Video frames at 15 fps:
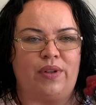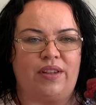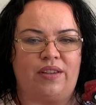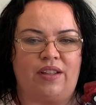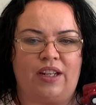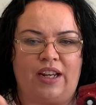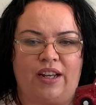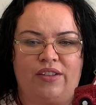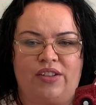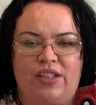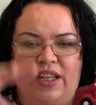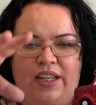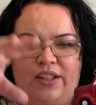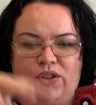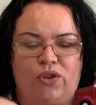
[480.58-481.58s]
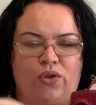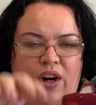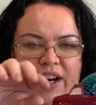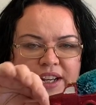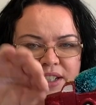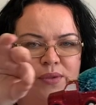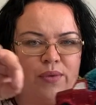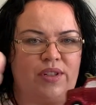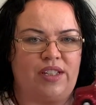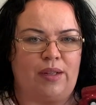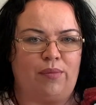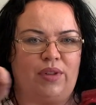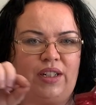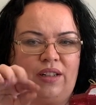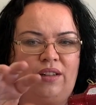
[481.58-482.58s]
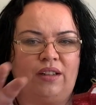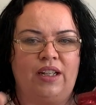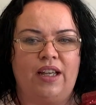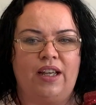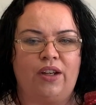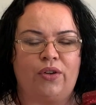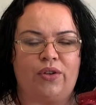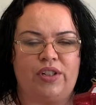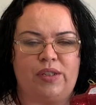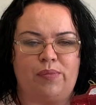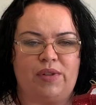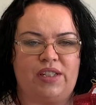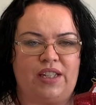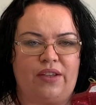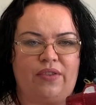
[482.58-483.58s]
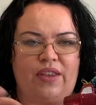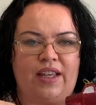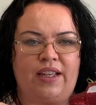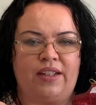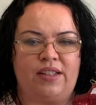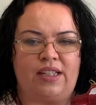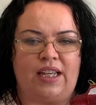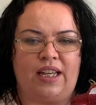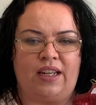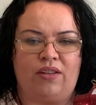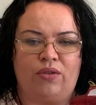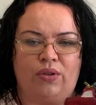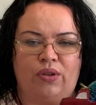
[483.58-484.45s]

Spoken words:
with, you know, tiered trays with some little Christmassy things in,